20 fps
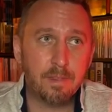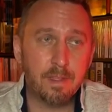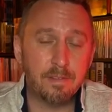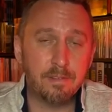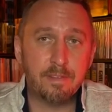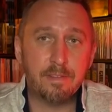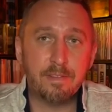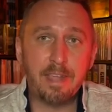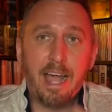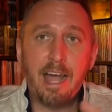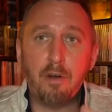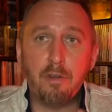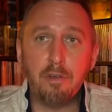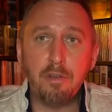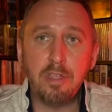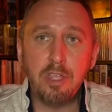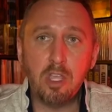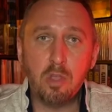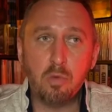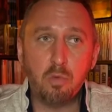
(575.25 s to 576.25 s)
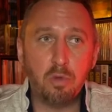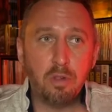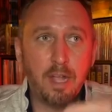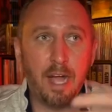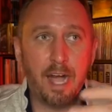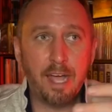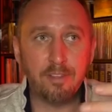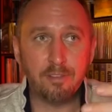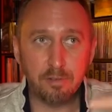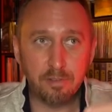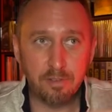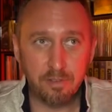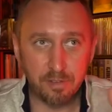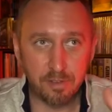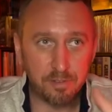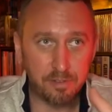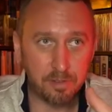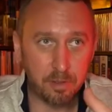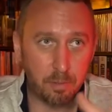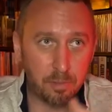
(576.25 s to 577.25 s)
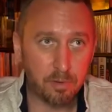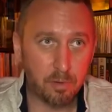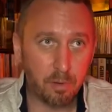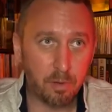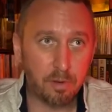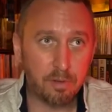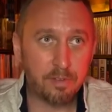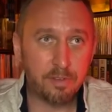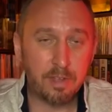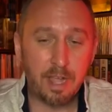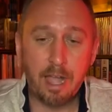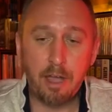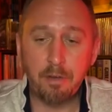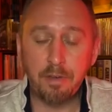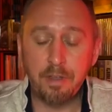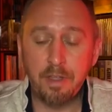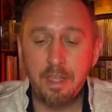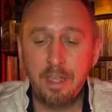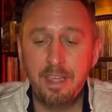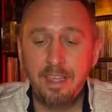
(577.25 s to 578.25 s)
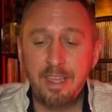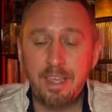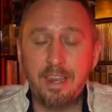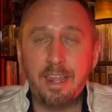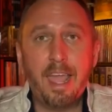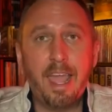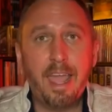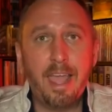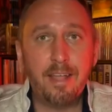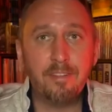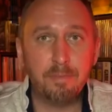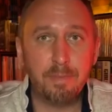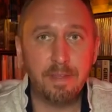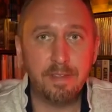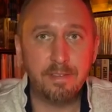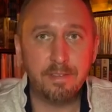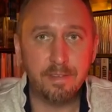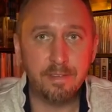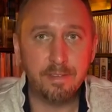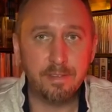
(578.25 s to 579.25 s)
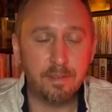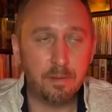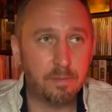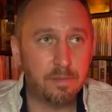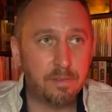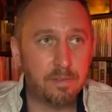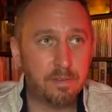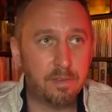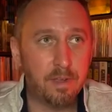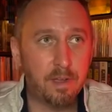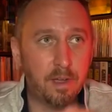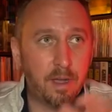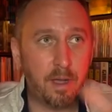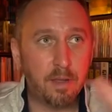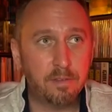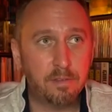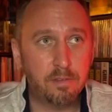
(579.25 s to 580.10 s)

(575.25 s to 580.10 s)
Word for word: sound equalizer systems or sound enhancement systems uh,